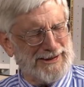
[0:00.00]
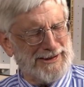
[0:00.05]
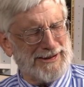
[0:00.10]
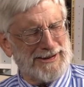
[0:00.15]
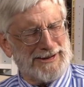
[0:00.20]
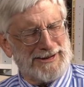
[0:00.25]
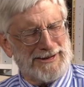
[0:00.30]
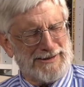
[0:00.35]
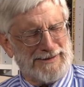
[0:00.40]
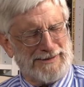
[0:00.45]
uh,
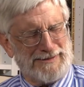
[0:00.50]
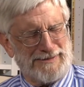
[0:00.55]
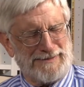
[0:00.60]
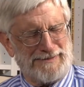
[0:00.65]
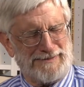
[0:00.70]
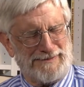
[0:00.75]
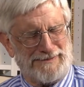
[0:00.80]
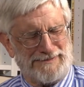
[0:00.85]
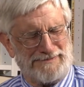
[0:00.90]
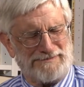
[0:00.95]

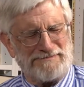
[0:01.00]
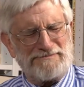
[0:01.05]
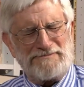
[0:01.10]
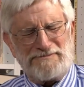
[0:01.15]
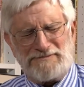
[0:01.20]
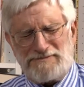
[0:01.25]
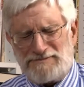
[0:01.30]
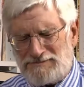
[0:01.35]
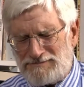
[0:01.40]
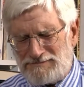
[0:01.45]
um,
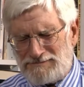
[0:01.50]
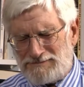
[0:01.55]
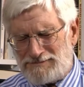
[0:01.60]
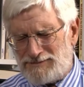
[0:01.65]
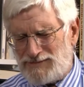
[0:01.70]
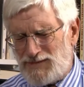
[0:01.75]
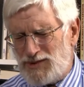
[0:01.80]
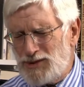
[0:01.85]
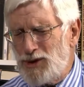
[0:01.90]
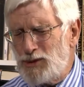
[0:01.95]

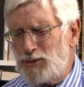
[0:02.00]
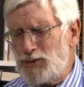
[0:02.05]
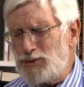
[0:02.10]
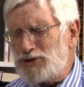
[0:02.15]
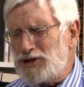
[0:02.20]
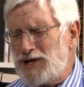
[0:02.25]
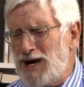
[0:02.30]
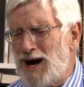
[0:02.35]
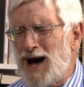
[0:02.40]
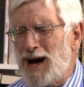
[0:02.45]

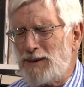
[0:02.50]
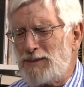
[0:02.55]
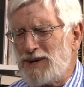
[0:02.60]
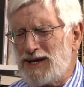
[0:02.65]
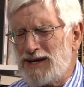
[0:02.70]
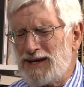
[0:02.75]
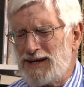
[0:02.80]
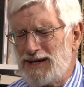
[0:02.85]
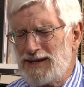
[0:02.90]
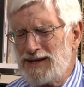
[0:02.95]
almost
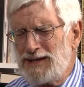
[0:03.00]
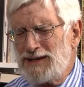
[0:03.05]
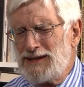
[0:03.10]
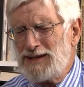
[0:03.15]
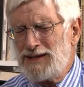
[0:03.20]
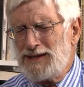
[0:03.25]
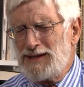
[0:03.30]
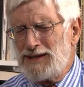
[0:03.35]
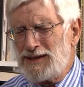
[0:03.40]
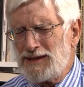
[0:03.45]
comic
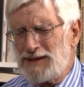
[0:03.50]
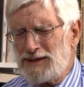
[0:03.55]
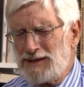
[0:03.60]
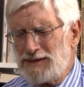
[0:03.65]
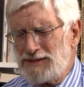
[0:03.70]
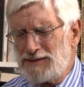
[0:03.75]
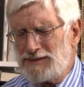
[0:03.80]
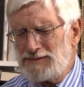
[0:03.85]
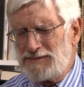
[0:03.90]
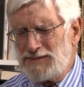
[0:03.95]

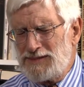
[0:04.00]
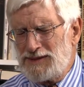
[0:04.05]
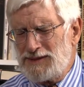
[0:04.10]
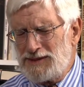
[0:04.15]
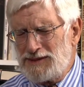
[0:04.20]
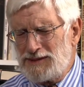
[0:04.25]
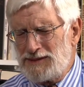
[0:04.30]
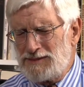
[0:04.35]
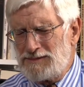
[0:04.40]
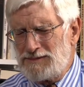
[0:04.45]
uh,
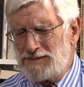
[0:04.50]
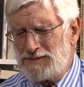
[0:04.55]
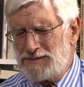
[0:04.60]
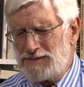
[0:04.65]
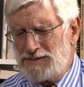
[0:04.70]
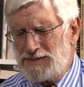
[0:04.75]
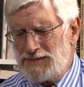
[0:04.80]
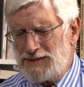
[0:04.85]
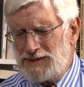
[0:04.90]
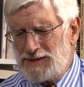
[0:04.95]
uh,
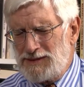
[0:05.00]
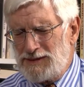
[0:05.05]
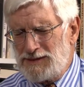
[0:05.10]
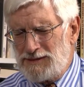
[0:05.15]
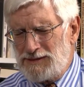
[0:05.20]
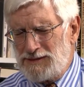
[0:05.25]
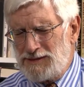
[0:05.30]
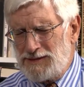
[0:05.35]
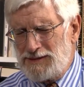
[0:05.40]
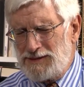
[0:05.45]

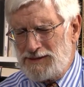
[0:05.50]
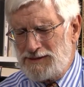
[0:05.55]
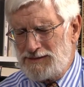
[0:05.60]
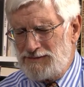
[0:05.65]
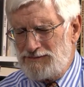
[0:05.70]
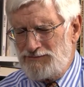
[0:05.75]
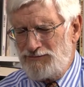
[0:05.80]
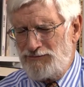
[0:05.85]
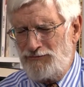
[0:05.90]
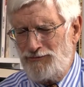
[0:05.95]
uh,
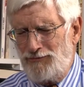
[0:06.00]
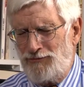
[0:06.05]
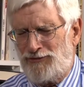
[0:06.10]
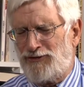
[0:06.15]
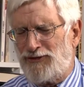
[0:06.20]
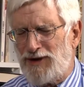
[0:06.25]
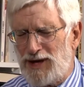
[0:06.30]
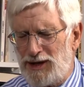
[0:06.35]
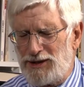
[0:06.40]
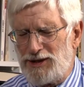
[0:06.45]

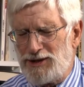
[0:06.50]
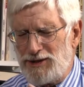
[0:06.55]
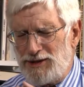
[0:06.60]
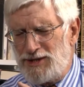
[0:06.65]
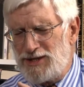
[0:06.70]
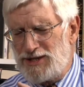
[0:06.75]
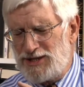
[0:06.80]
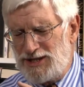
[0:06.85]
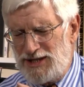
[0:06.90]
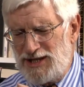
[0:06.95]
failure
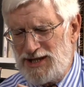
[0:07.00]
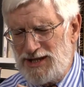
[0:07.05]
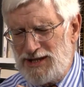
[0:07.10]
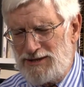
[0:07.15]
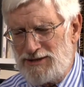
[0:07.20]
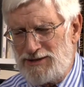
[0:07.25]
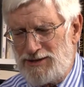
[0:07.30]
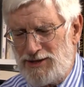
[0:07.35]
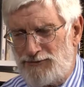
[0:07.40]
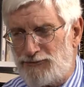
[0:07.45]
to
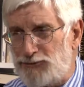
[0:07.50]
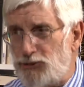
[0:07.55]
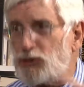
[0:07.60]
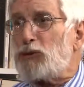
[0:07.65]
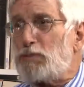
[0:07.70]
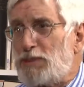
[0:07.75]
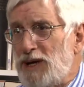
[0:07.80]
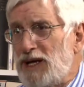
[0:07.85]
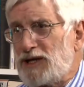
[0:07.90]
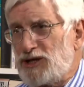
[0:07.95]
see the
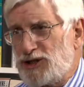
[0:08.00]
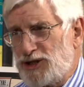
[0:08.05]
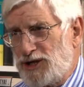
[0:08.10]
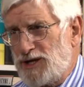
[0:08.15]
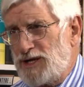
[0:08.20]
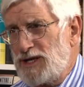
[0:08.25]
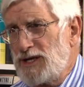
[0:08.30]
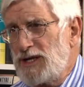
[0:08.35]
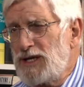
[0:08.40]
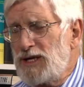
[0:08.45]
full
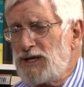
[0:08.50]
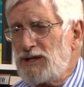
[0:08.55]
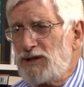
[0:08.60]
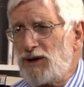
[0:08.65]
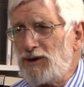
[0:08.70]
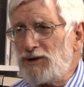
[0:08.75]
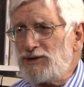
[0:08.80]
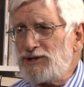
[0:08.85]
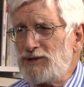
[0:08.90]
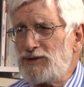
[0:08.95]
picture
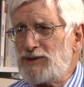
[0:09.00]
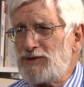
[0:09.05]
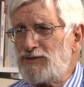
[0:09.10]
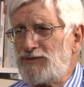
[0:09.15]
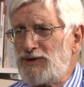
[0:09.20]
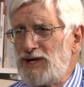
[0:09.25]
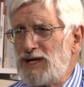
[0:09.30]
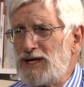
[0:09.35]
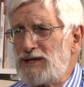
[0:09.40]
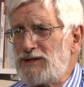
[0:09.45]
also
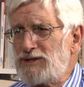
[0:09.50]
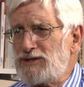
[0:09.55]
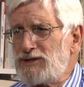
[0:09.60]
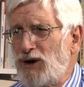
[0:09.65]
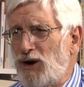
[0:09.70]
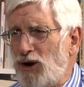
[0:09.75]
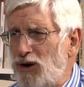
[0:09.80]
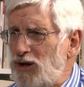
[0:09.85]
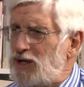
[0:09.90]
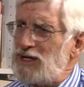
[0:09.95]
invades
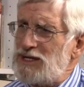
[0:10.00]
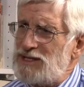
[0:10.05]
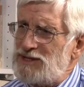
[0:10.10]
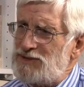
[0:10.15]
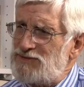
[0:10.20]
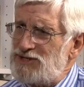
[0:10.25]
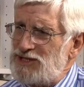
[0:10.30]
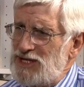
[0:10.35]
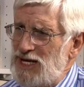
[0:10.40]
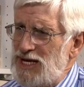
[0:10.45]
all kinds
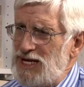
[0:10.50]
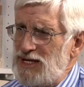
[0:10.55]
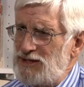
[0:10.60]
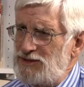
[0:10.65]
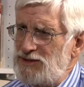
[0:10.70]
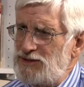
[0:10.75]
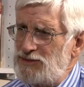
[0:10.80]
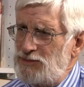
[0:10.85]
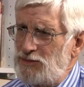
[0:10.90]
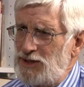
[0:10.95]
of
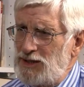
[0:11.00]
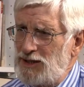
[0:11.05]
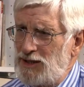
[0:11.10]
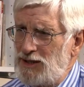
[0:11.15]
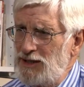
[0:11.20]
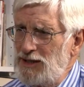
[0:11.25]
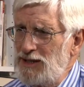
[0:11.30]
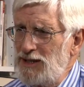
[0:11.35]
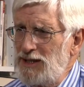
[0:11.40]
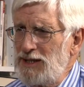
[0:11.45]
science as
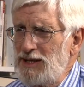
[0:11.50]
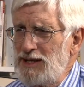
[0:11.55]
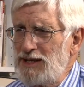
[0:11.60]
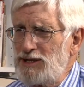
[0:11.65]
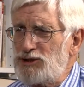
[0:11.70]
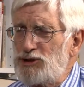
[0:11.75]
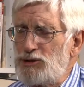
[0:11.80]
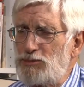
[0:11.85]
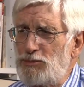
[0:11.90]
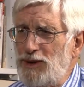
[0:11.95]
well,
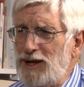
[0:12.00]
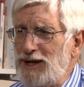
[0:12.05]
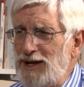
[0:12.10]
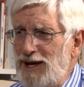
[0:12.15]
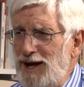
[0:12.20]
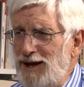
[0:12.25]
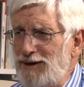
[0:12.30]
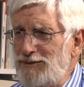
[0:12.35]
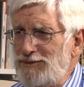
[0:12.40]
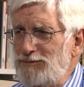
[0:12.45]
as you bring
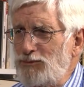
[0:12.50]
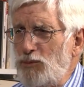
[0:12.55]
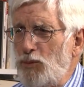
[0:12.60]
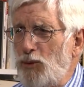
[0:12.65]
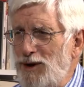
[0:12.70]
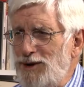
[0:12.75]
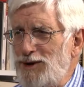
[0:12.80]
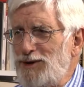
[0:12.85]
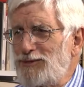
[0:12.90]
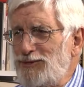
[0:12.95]
out
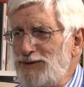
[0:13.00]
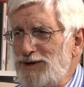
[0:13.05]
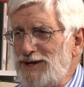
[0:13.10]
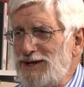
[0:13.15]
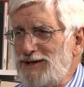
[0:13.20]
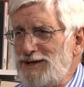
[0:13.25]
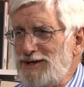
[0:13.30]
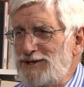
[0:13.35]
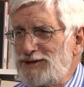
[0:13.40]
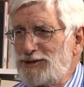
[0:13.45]
wonderfully
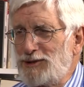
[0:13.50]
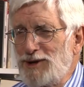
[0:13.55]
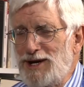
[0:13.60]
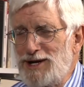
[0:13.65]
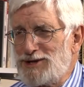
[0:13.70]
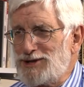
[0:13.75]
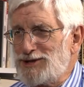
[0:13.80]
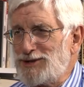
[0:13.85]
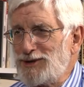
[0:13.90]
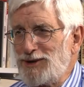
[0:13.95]
in this
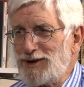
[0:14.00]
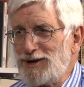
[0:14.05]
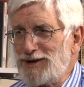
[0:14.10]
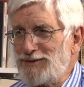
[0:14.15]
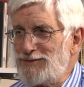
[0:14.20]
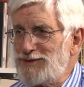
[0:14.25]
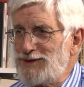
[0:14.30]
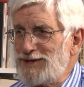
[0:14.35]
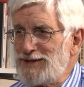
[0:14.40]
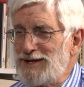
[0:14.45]
great story
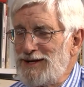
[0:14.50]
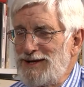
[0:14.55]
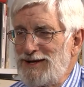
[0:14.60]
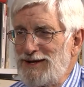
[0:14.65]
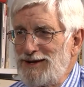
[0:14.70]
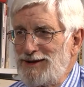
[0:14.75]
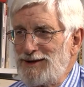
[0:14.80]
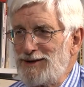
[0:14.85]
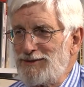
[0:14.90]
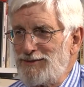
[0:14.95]
of the
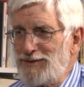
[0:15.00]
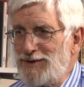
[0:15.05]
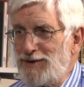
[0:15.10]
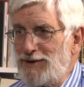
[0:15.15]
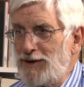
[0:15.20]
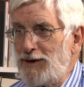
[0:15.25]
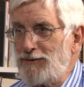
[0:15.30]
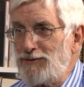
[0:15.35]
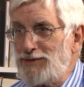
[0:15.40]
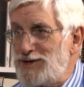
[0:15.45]
of,
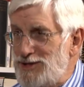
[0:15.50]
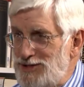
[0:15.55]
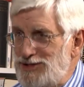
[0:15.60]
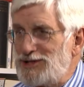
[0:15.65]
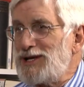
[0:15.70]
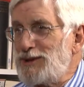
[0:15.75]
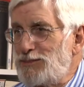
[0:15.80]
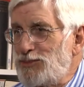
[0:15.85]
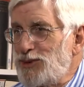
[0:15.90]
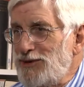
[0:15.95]
of the
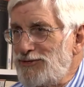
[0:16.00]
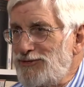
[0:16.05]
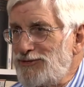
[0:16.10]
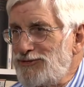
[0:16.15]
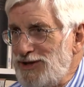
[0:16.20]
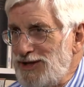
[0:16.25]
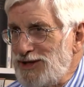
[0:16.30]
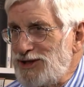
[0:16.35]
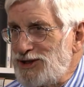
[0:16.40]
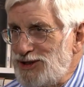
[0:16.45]
zebra
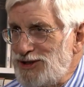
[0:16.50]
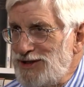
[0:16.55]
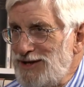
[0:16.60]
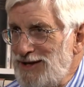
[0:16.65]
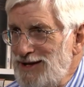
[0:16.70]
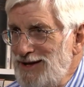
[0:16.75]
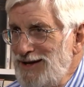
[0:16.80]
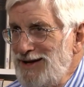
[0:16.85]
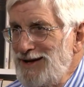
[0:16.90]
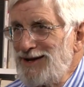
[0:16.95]
finch,
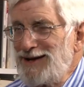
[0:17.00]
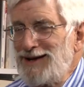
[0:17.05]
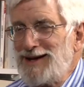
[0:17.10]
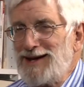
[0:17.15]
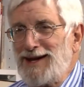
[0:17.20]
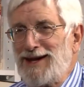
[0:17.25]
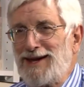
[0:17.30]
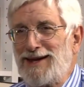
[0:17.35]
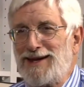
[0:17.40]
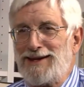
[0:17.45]

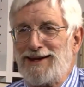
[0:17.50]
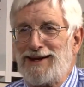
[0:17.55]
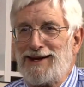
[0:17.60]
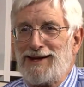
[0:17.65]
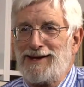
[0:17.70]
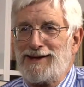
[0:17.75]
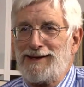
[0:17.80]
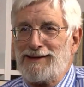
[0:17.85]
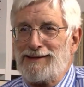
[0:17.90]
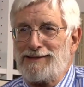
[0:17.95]
and
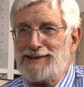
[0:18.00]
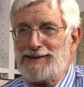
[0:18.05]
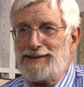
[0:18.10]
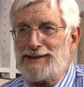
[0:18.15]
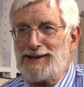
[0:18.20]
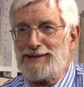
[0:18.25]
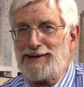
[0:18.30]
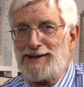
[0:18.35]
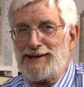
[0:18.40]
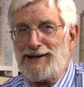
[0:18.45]
and
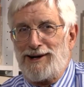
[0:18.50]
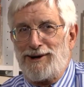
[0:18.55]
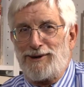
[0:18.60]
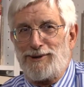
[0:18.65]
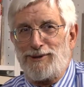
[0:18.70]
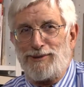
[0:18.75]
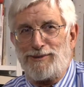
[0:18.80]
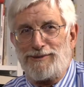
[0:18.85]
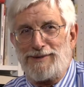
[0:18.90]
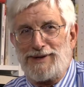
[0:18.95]
and
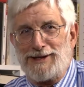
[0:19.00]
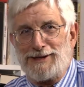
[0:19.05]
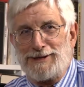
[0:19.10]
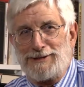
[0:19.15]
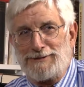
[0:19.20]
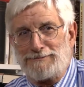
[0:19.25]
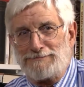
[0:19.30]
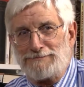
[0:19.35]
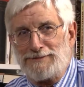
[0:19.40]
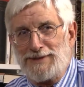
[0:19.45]
how.
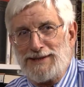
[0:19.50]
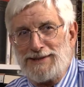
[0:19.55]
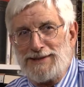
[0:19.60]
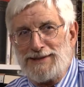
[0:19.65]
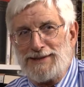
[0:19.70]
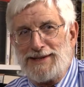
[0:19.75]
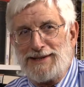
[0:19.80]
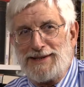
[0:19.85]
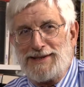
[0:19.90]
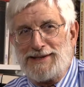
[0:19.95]
Um,
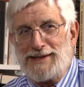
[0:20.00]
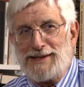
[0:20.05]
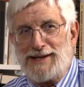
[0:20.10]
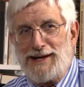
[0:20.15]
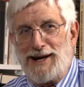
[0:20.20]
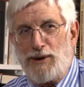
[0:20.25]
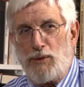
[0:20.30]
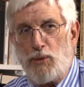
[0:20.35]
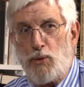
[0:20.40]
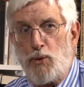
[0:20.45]

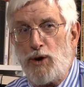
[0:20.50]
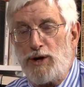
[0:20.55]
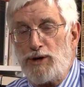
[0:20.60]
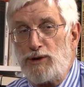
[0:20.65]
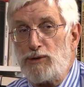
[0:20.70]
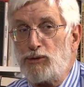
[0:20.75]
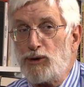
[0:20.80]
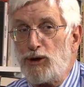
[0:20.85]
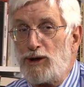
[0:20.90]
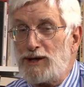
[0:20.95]
how uh, when
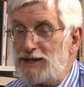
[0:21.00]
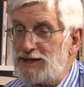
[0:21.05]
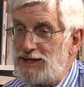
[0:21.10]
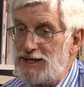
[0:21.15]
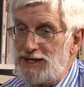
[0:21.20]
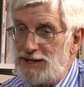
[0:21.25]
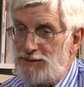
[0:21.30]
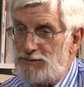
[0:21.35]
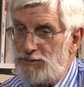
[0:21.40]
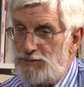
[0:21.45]
you look at
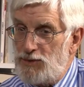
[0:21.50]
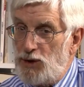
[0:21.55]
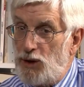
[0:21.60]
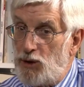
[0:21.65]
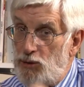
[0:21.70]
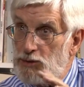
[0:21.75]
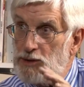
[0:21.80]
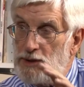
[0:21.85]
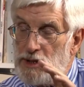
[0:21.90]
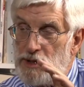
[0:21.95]
them
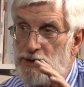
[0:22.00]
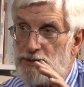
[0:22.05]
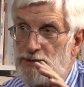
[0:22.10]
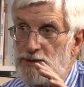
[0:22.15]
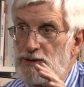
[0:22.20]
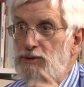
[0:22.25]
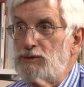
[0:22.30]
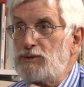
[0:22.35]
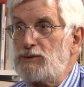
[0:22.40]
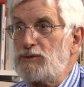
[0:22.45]
only
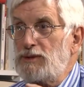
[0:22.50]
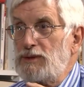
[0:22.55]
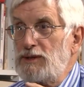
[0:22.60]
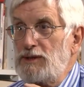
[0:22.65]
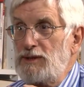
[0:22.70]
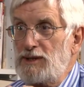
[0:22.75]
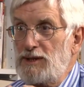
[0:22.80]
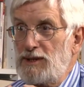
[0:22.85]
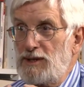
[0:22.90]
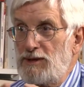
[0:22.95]
through
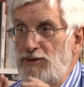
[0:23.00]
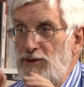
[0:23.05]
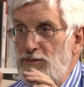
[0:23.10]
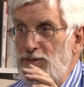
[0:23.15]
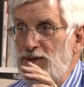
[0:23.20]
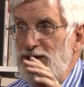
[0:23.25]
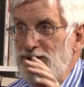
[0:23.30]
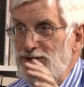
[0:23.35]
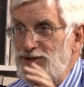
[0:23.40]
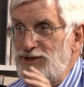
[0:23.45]
uh, the
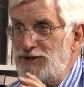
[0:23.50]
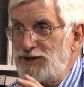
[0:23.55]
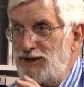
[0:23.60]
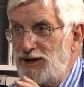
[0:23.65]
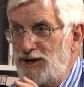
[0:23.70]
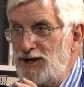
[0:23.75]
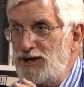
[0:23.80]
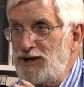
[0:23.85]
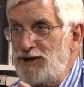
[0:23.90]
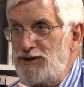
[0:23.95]
male
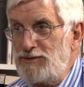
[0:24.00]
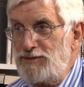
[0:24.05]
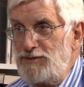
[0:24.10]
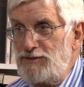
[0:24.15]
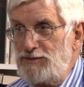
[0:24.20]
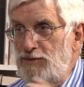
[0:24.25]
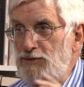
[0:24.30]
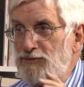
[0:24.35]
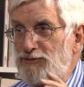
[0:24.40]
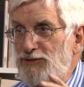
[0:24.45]
generic,
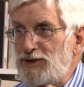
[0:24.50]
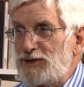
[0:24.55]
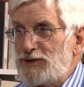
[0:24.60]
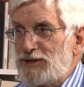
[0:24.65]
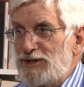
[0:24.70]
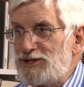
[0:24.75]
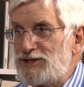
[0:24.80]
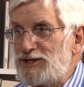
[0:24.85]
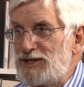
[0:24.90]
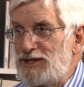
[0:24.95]
you fail
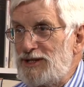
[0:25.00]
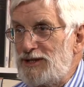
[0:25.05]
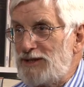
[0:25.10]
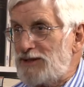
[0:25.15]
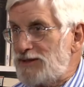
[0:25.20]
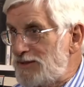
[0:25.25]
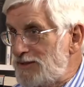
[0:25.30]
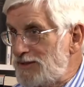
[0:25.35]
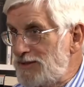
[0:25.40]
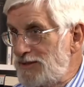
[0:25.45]
to see,
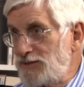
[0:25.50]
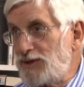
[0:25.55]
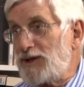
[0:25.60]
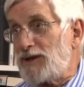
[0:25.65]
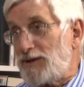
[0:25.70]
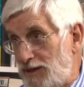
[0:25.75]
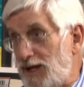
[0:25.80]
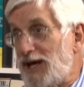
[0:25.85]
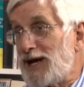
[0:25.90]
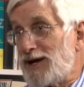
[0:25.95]

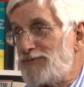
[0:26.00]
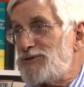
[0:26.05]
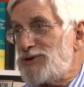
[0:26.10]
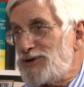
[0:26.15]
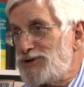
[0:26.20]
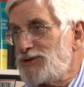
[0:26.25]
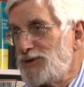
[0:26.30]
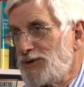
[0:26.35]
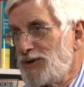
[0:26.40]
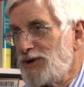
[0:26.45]
well, half the
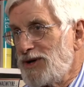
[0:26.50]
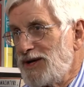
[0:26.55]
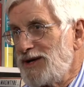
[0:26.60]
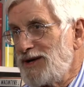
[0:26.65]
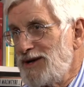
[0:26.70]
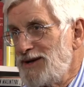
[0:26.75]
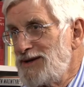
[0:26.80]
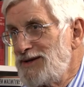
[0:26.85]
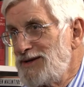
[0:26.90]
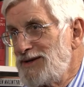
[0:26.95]
story.
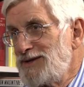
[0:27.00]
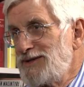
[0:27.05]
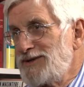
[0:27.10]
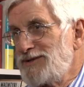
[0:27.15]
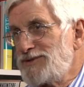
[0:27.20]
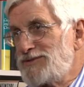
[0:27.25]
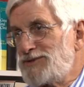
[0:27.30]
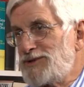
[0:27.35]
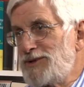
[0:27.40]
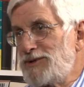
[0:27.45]

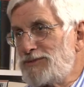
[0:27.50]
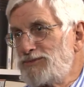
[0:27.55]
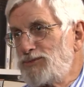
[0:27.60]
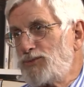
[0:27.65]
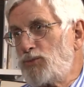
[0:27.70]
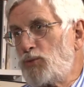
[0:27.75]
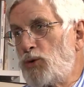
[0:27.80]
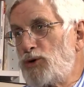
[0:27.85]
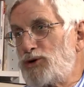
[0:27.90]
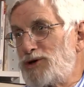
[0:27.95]
So,
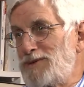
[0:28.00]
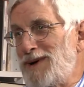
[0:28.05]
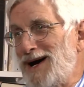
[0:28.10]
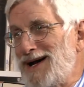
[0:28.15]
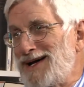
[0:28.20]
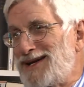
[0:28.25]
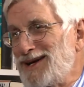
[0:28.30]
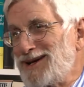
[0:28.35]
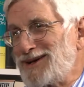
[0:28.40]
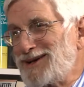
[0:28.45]
would you
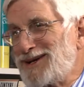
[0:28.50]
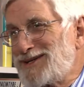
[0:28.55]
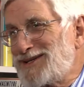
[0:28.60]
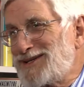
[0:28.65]
mind telling